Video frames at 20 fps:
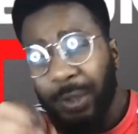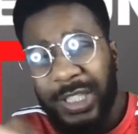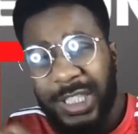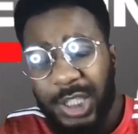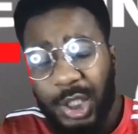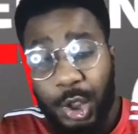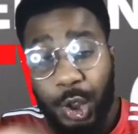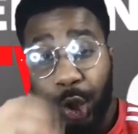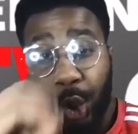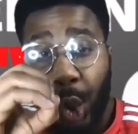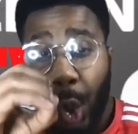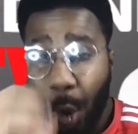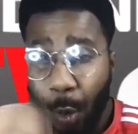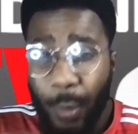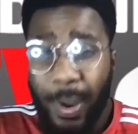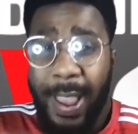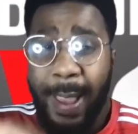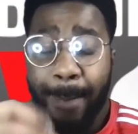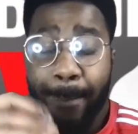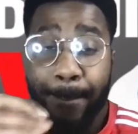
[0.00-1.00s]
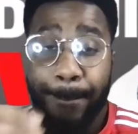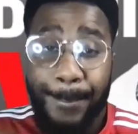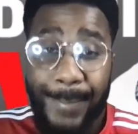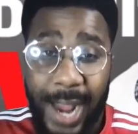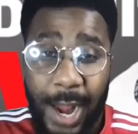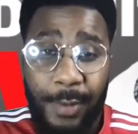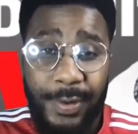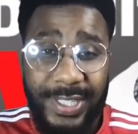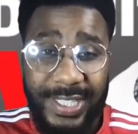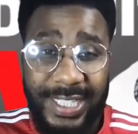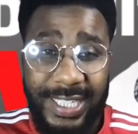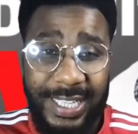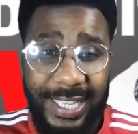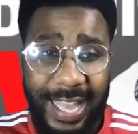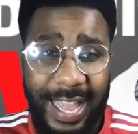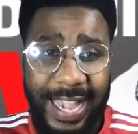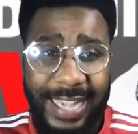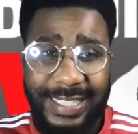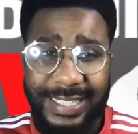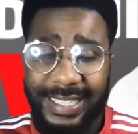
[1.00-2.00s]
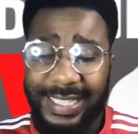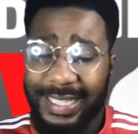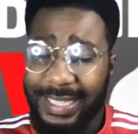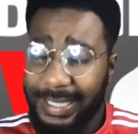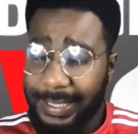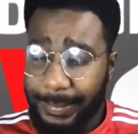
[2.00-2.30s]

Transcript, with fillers: which is so embarrassing, guys.